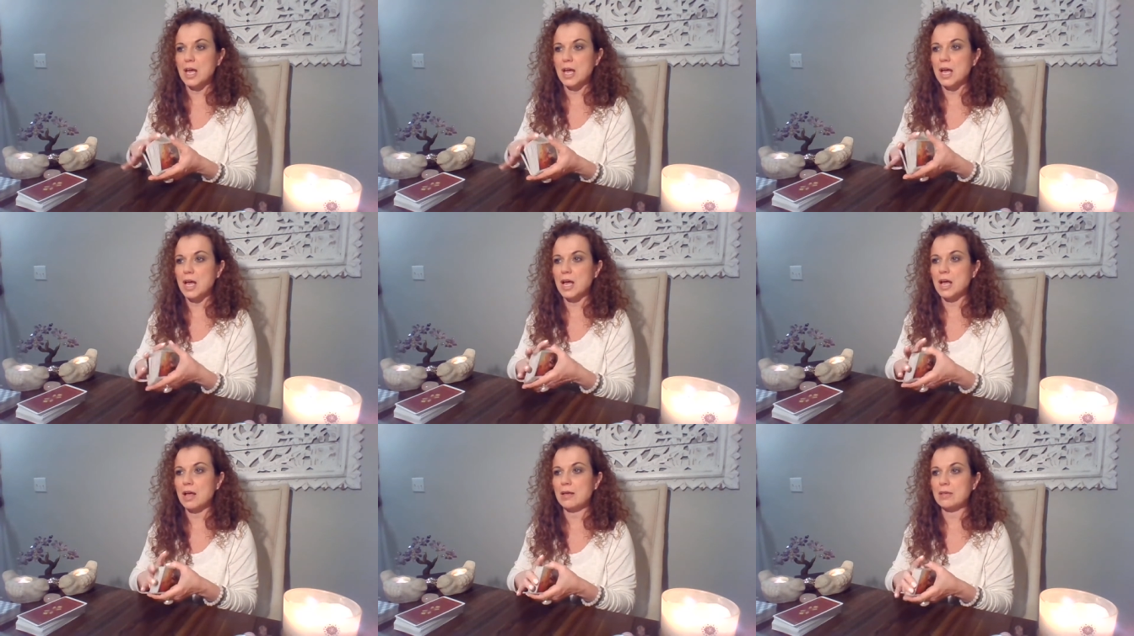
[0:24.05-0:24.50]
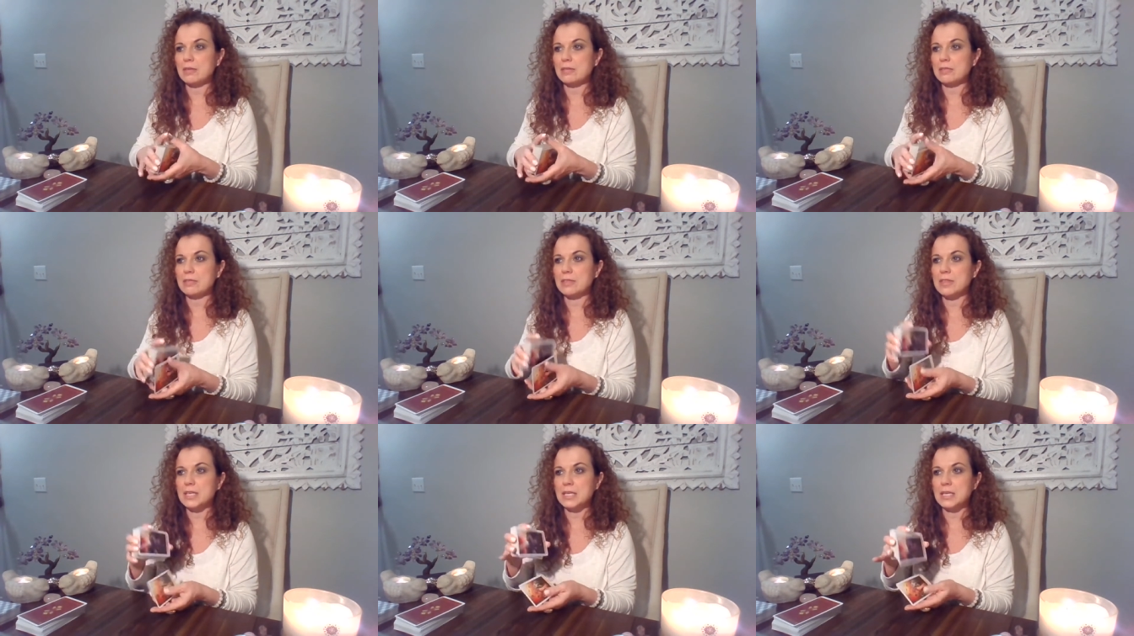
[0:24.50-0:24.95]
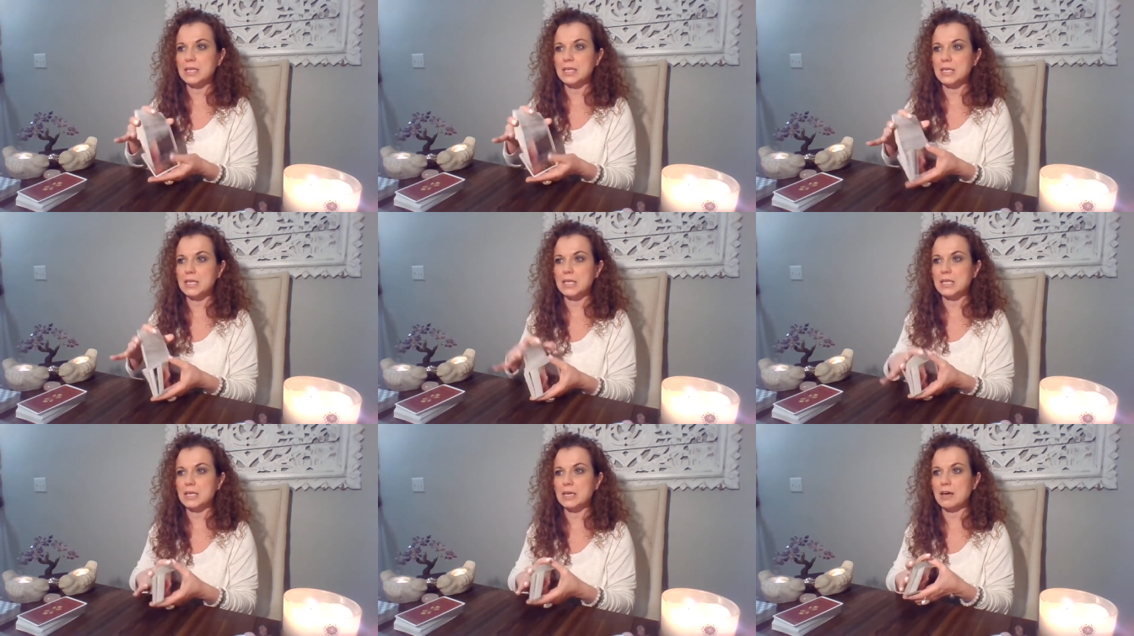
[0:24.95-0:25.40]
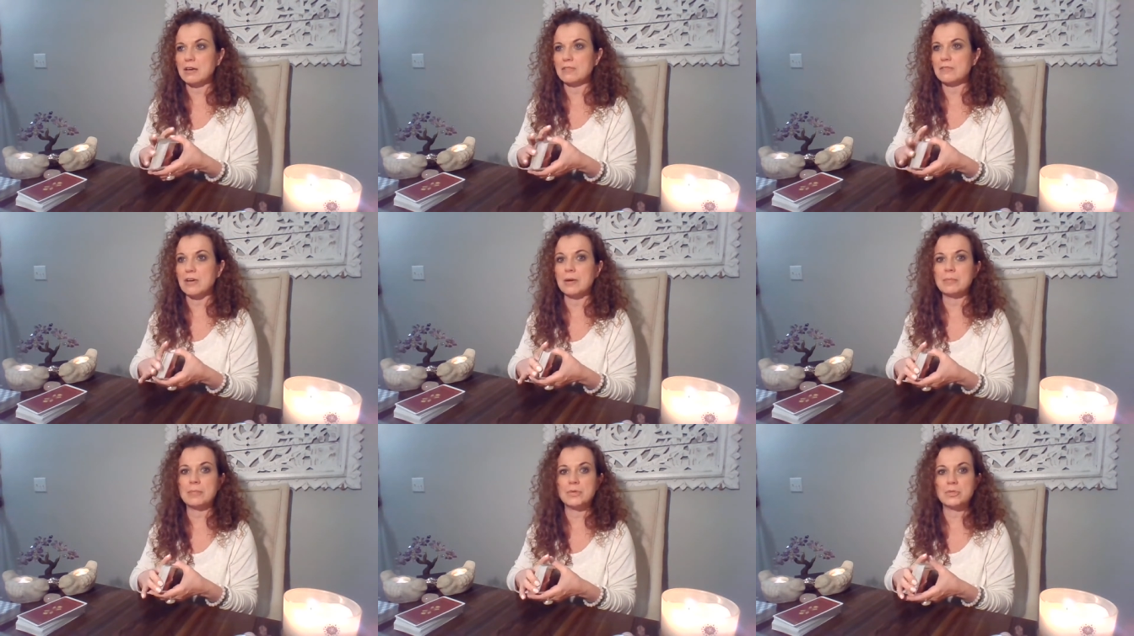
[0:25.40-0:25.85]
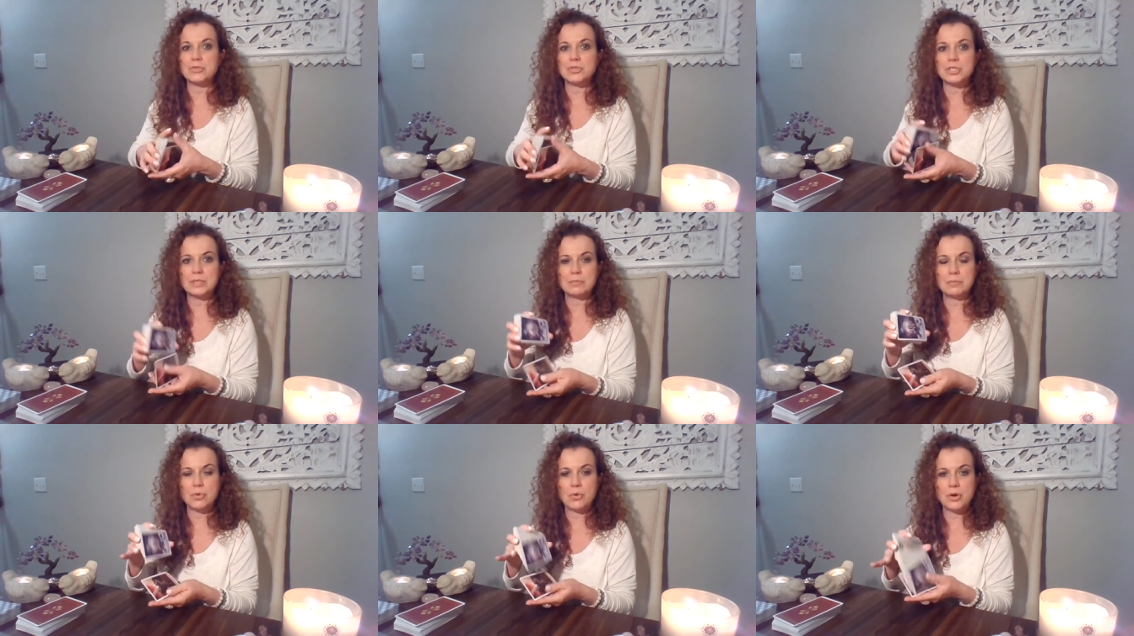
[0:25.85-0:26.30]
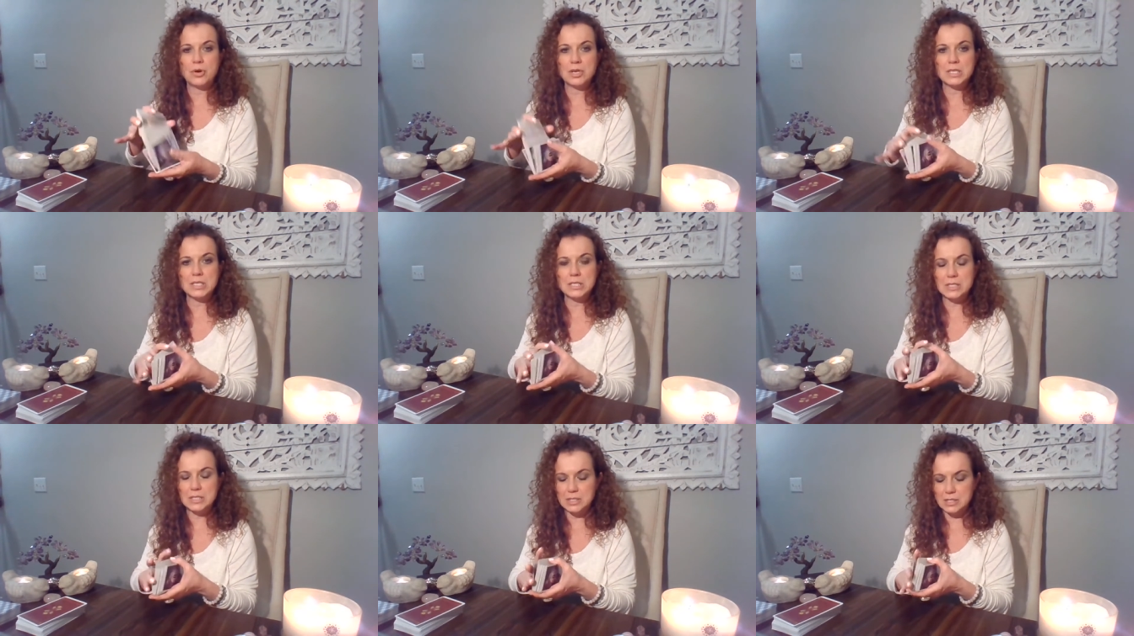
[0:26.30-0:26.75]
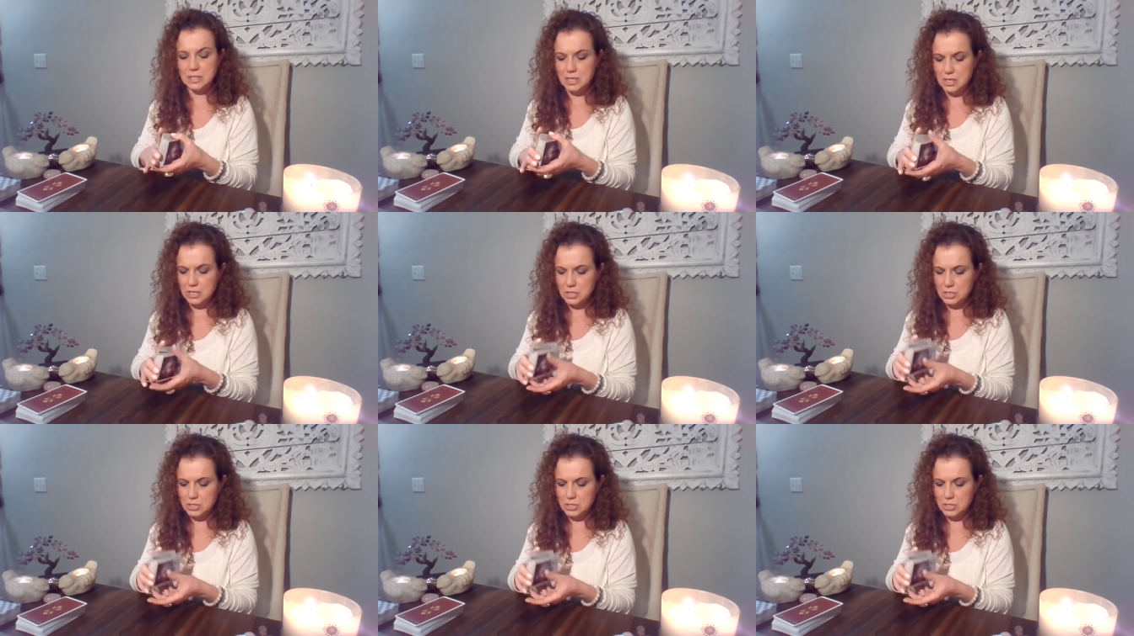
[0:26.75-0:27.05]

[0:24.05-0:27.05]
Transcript: of utmost importance.